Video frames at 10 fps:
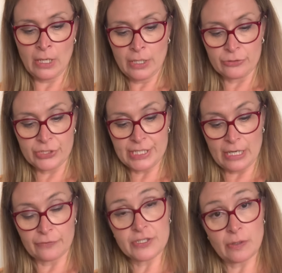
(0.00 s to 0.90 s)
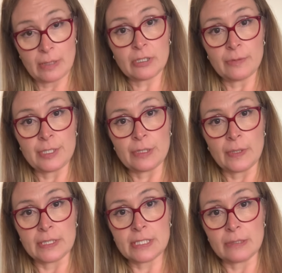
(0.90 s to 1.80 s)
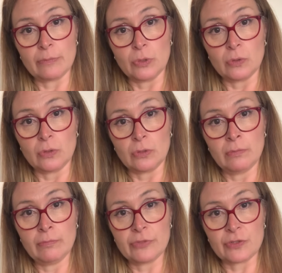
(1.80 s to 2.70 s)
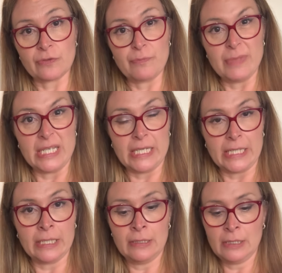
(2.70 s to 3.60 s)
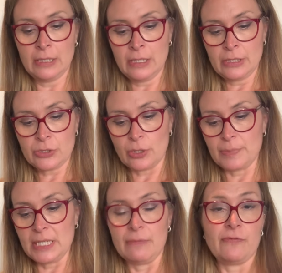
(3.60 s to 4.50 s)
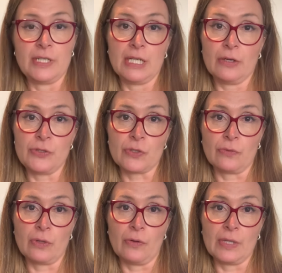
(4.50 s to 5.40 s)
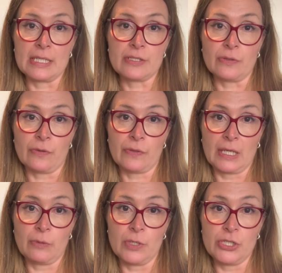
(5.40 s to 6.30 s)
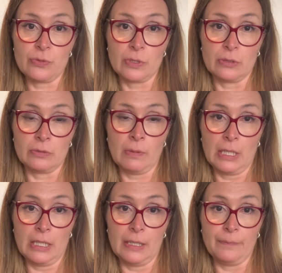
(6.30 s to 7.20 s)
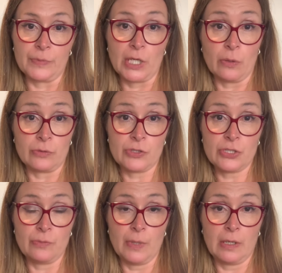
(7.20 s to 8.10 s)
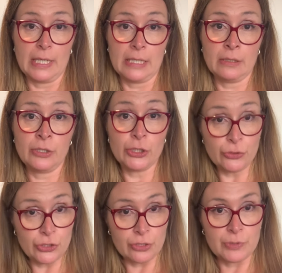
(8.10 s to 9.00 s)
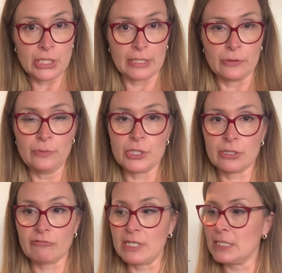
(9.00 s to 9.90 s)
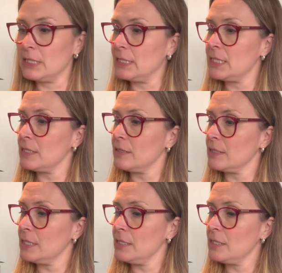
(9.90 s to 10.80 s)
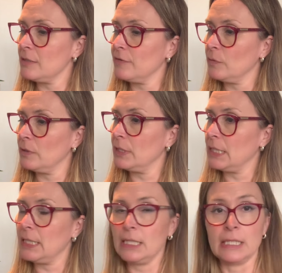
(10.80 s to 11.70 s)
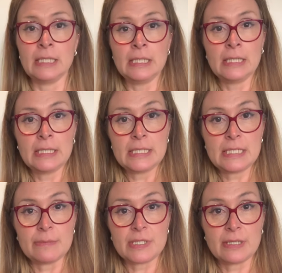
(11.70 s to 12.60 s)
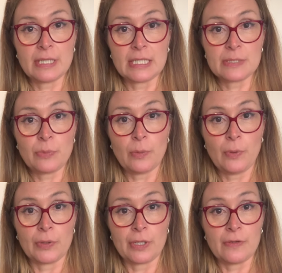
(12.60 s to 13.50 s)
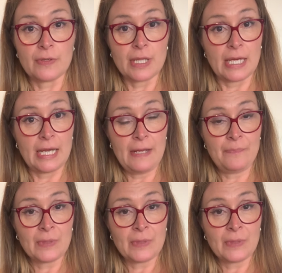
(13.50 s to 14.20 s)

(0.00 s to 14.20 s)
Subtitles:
yourself, so I'm going to be doing some more sort of mini top tip videos on that sort of thing, which will go on to my YouTube channel, which I've recently started. So if you want any tips and things, pop on over there.